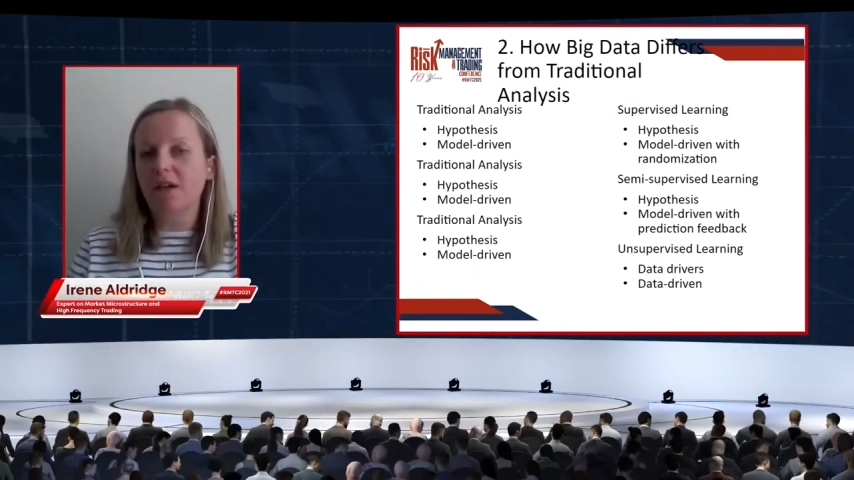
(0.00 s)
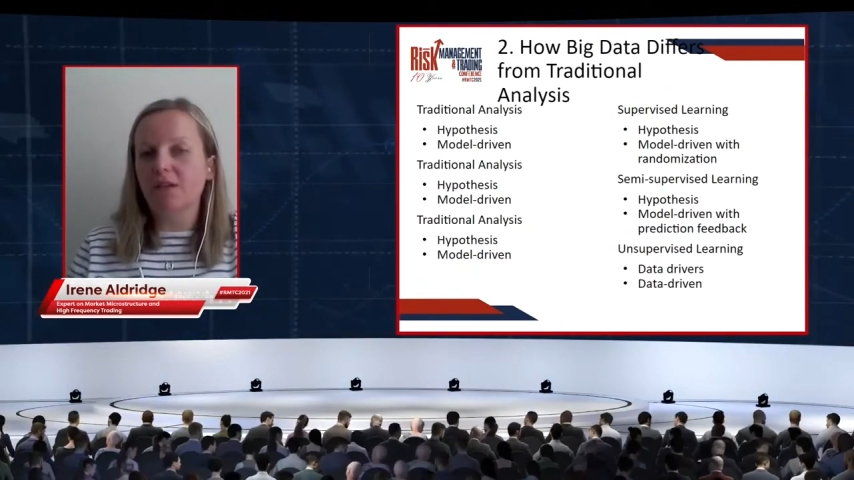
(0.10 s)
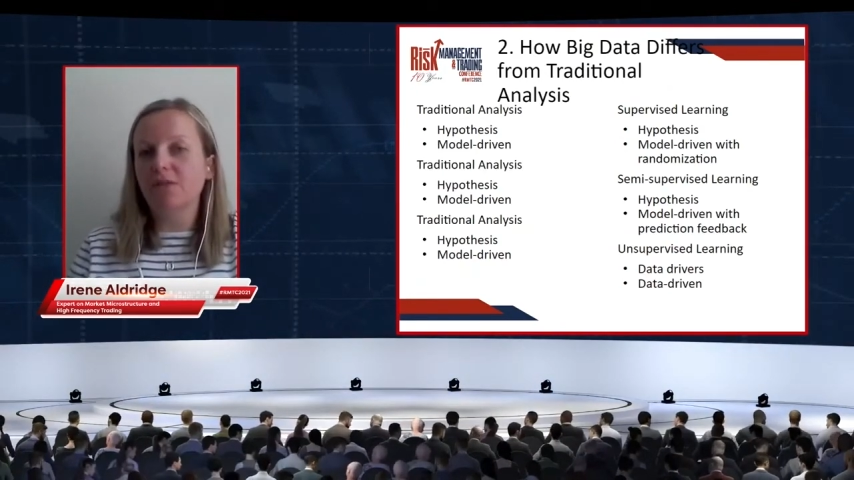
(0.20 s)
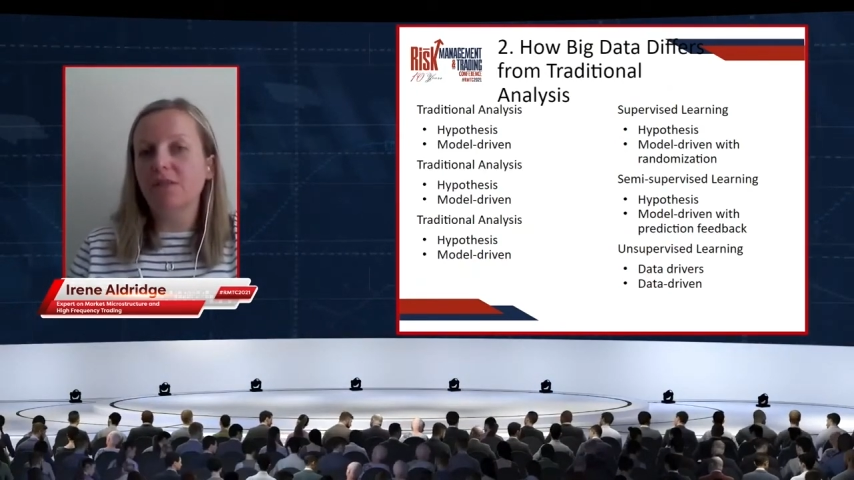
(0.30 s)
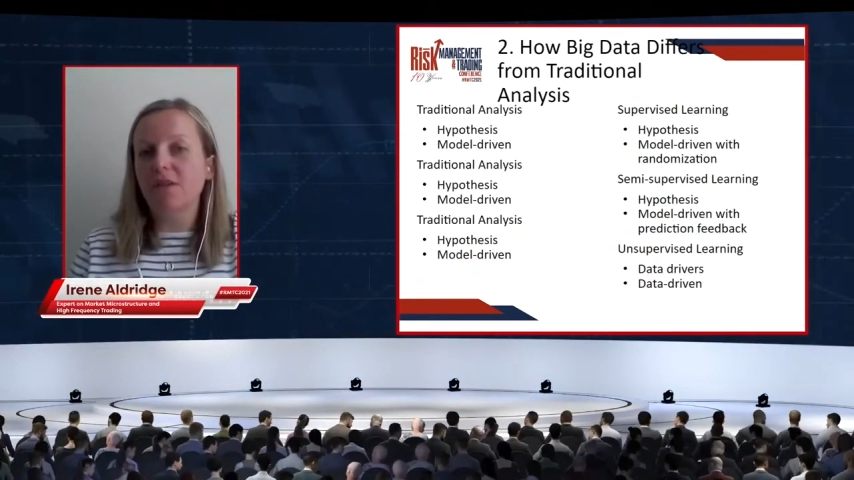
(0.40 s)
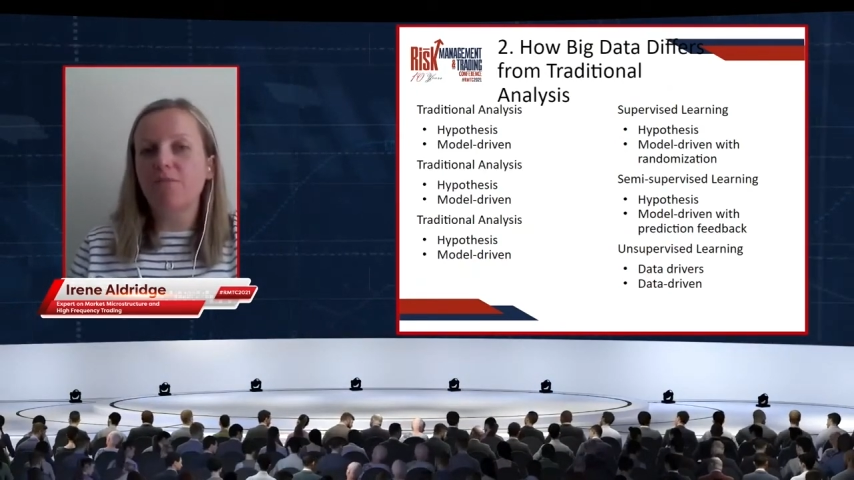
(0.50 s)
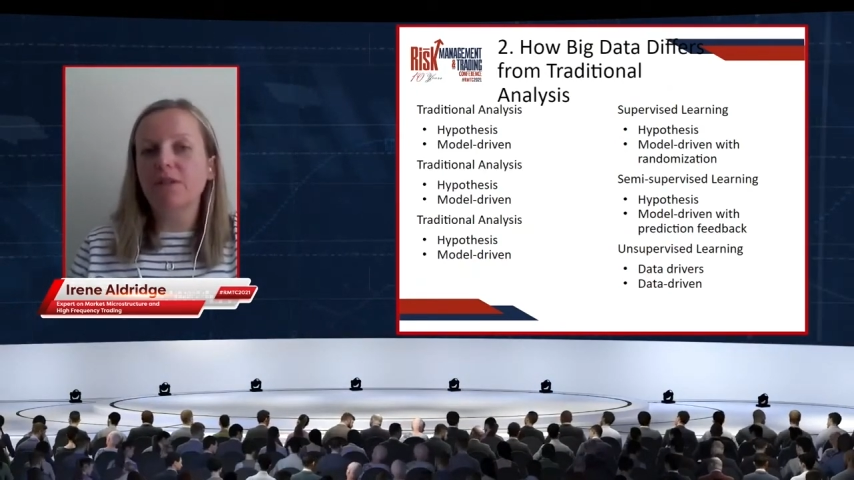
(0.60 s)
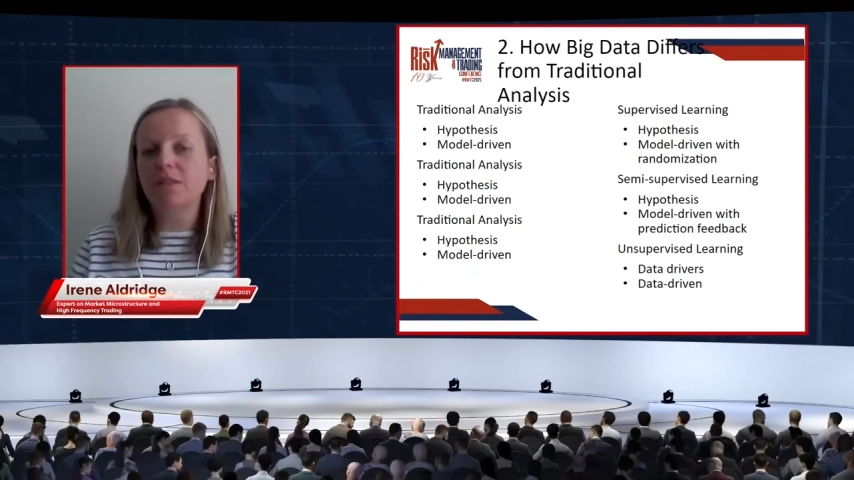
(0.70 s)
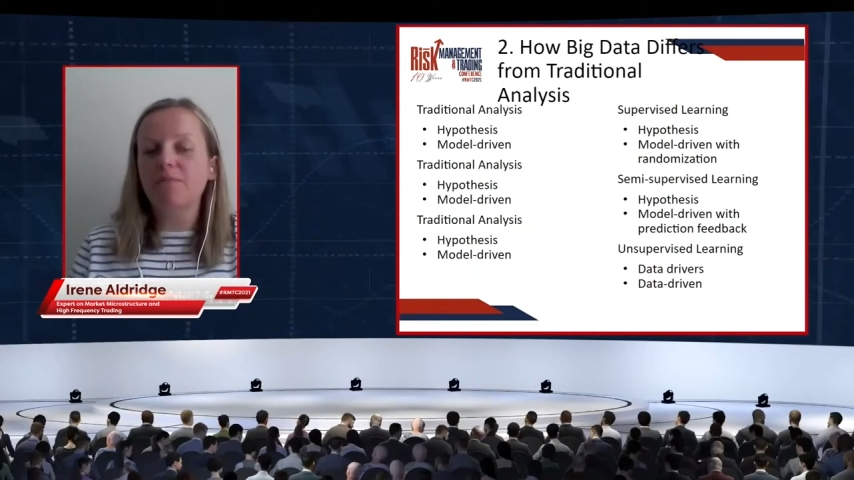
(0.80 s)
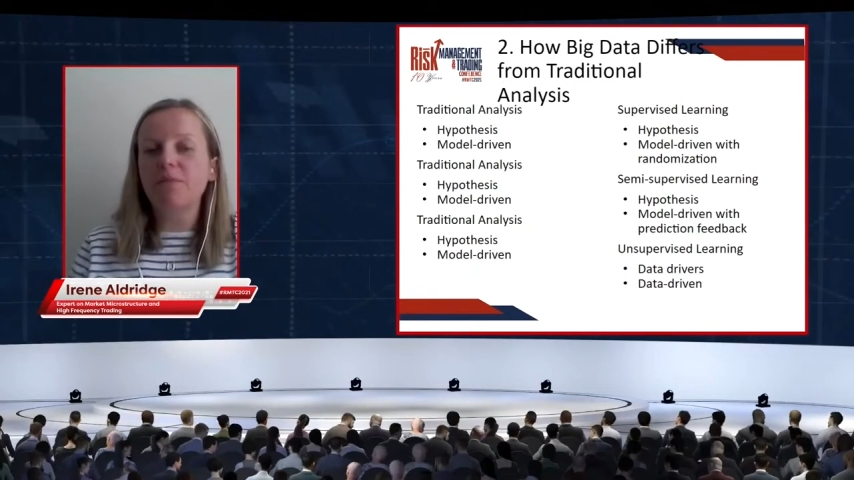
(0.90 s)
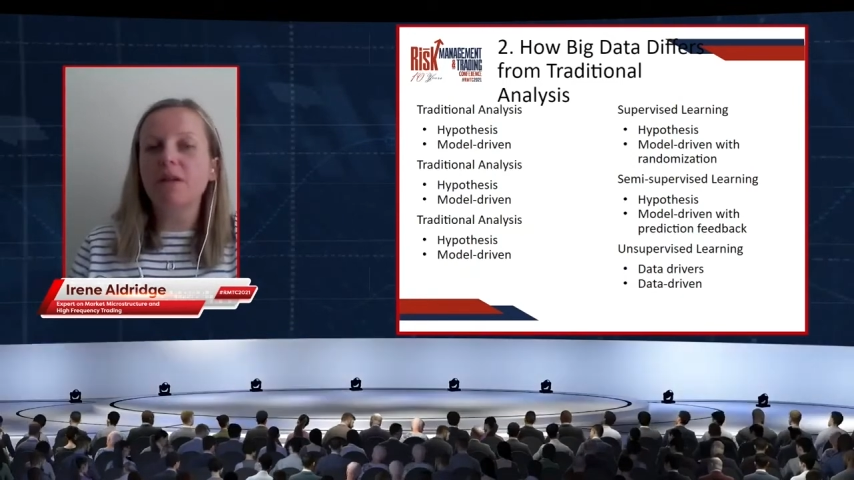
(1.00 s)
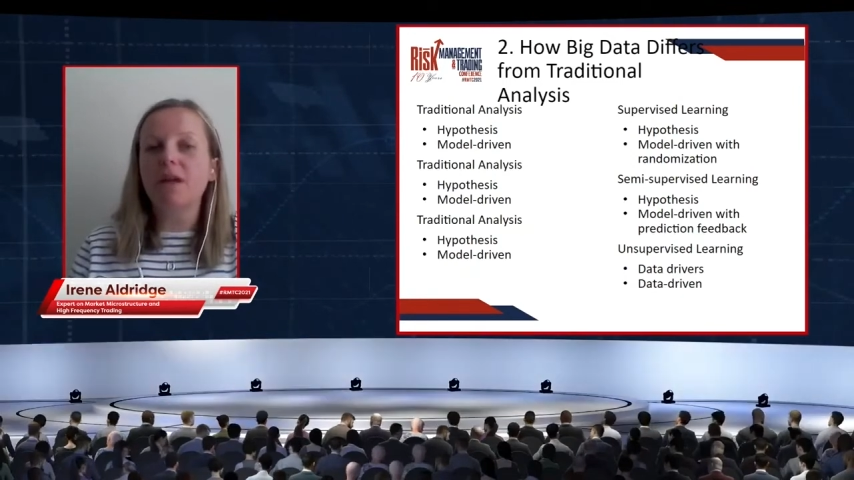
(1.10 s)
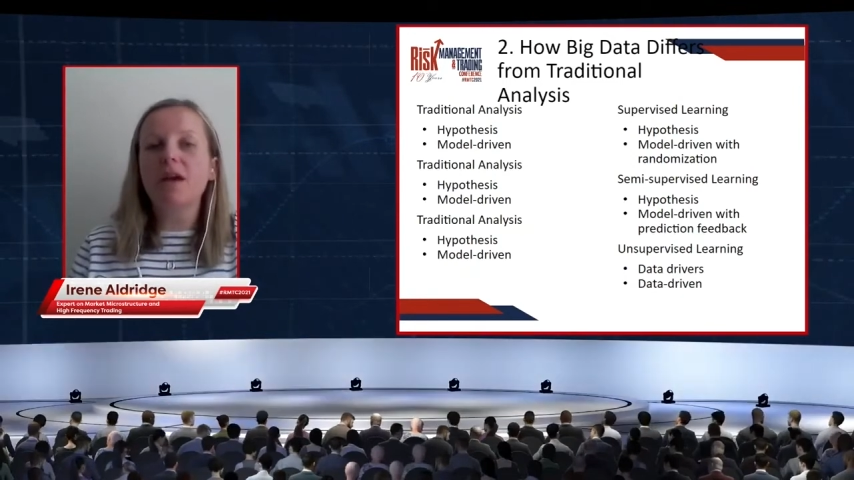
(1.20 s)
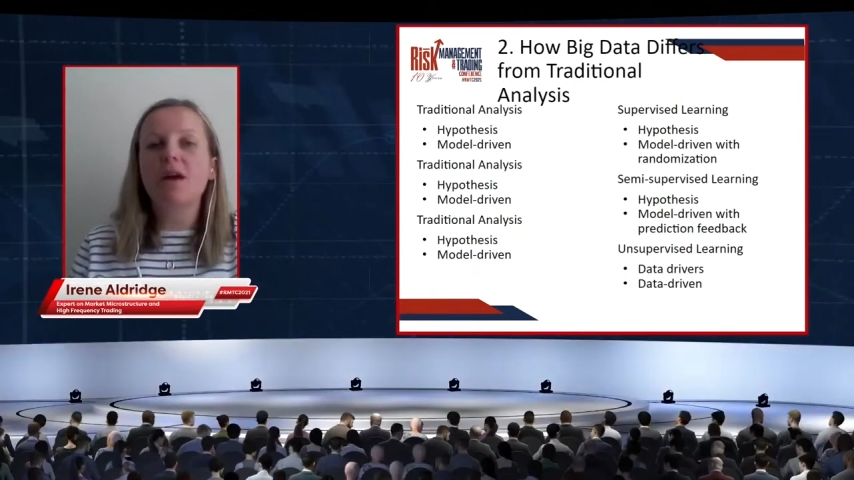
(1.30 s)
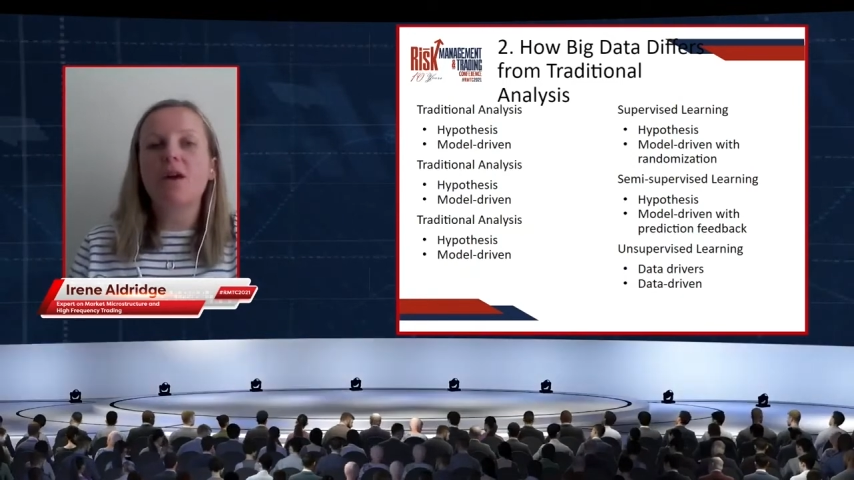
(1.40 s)
has to be some
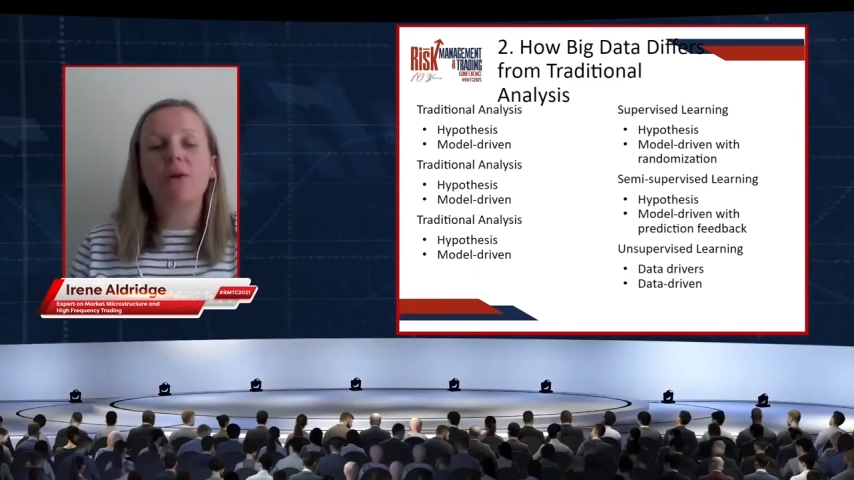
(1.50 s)
predictability,